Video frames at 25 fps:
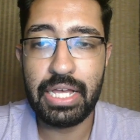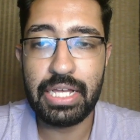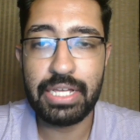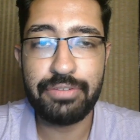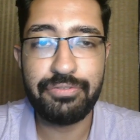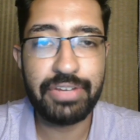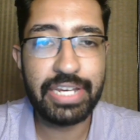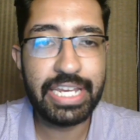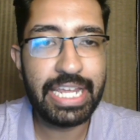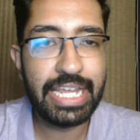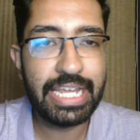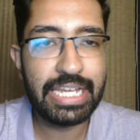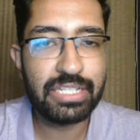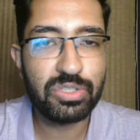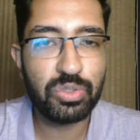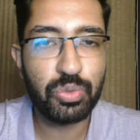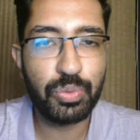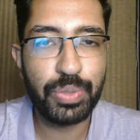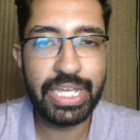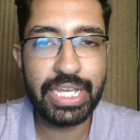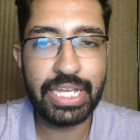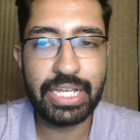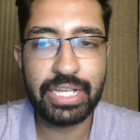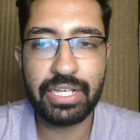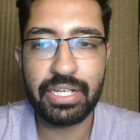free hit
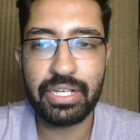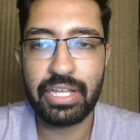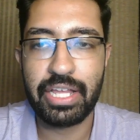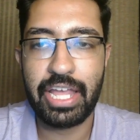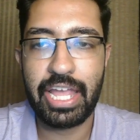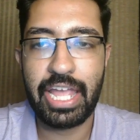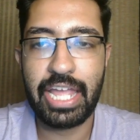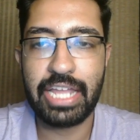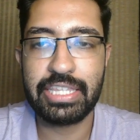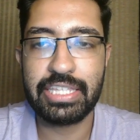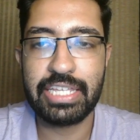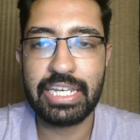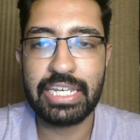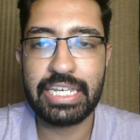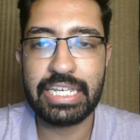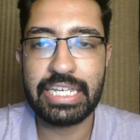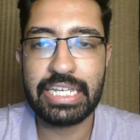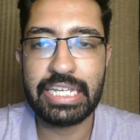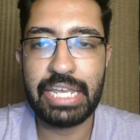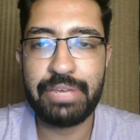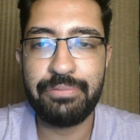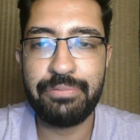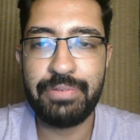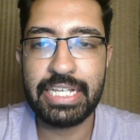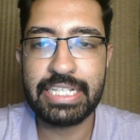week, and then
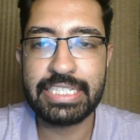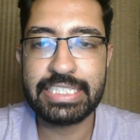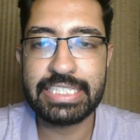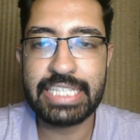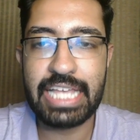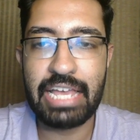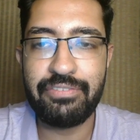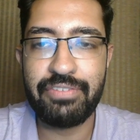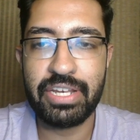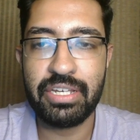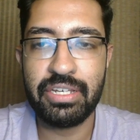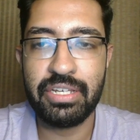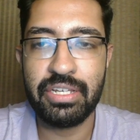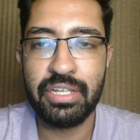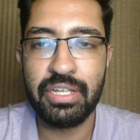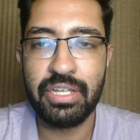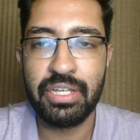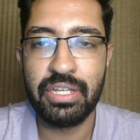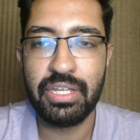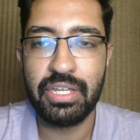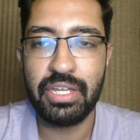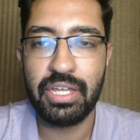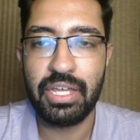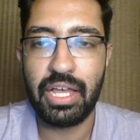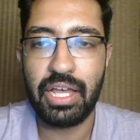game week 7,
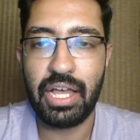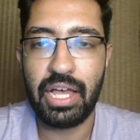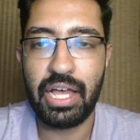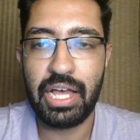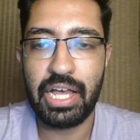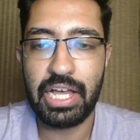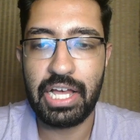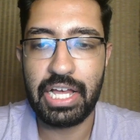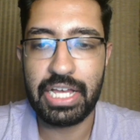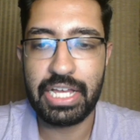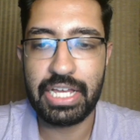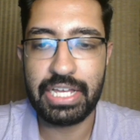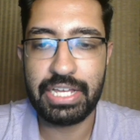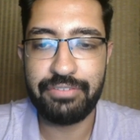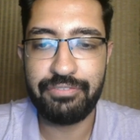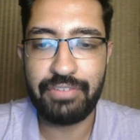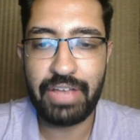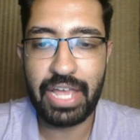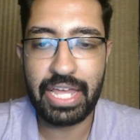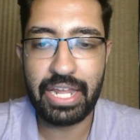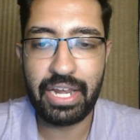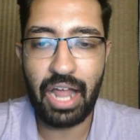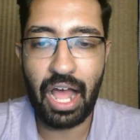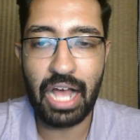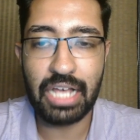
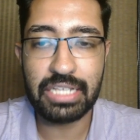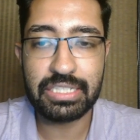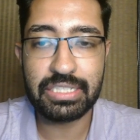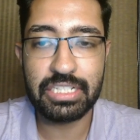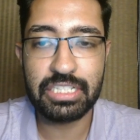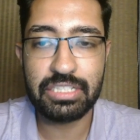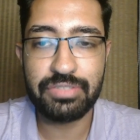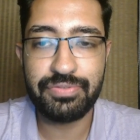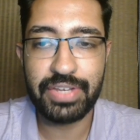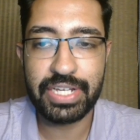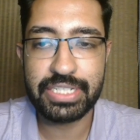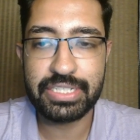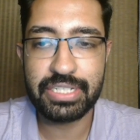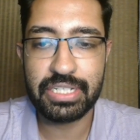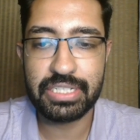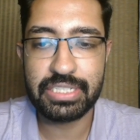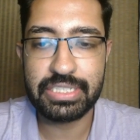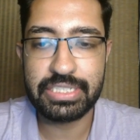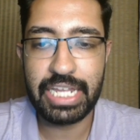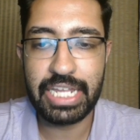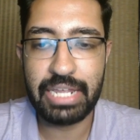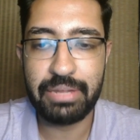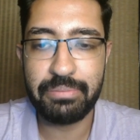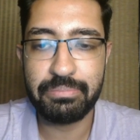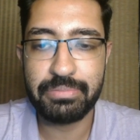where Arsenal's fixtures
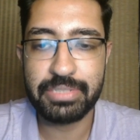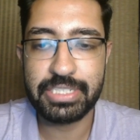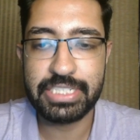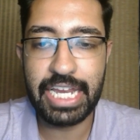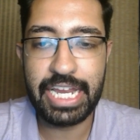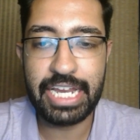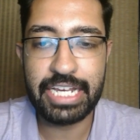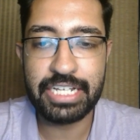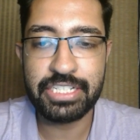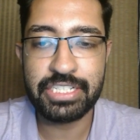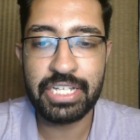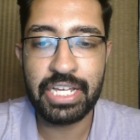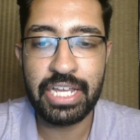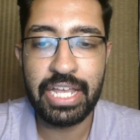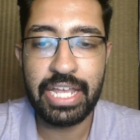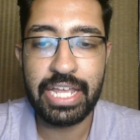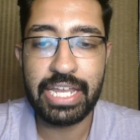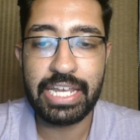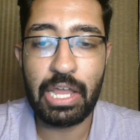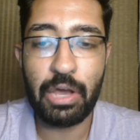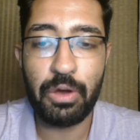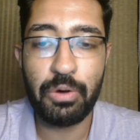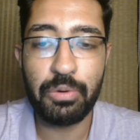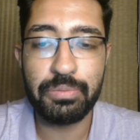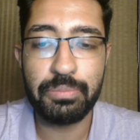change.
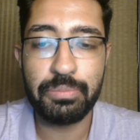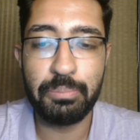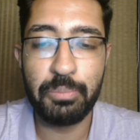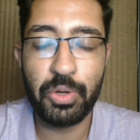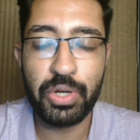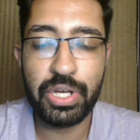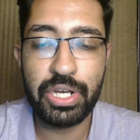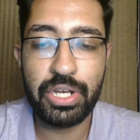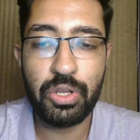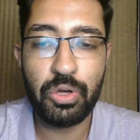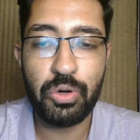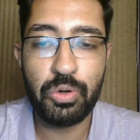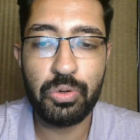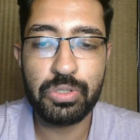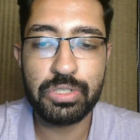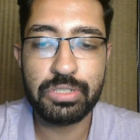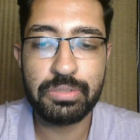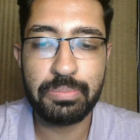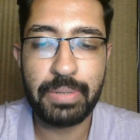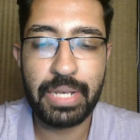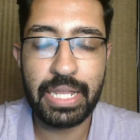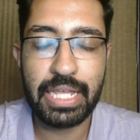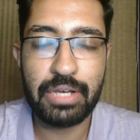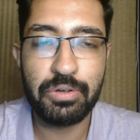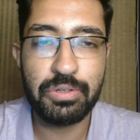Now, Murillo,
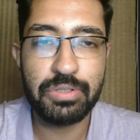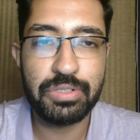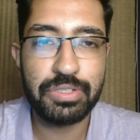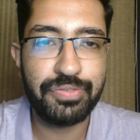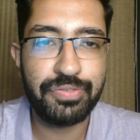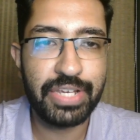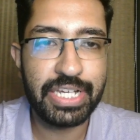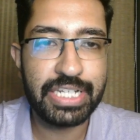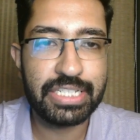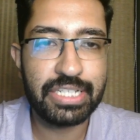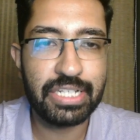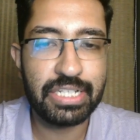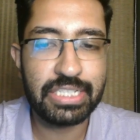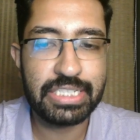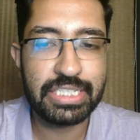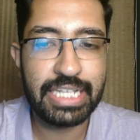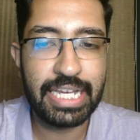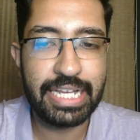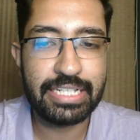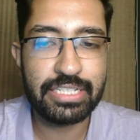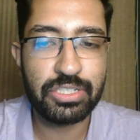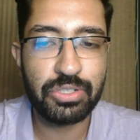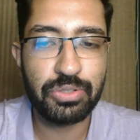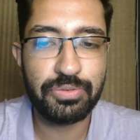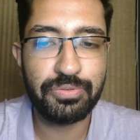whose fixtures
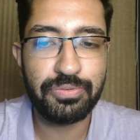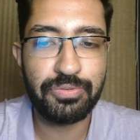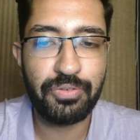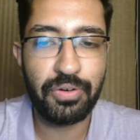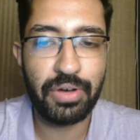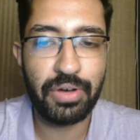change to